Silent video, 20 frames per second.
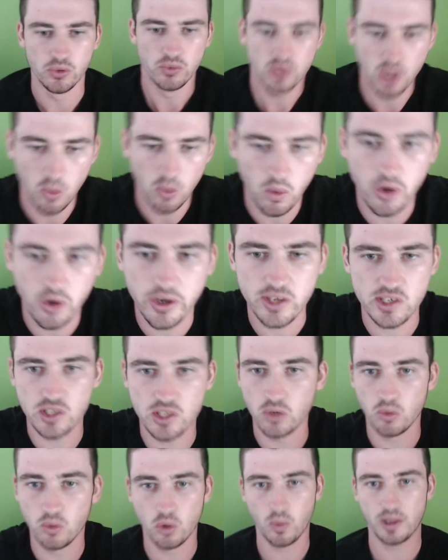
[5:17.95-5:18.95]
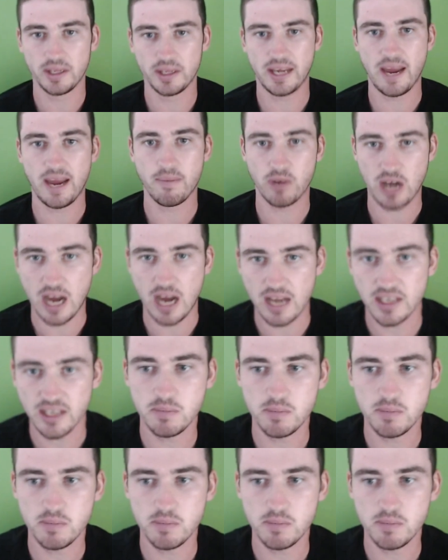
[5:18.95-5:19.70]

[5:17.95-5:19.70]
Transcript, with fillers: So Warriors still would have won the game regardless.